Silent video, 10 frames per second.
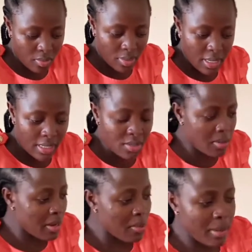When it's
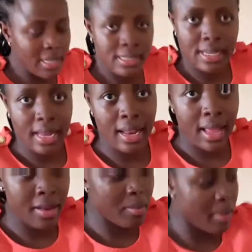well mixed, I'll
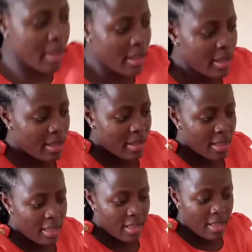add my
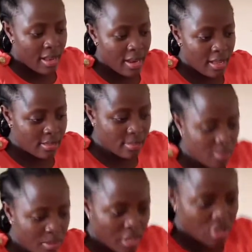last
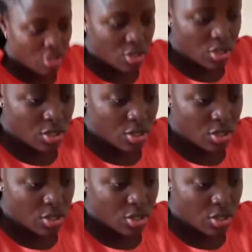batch.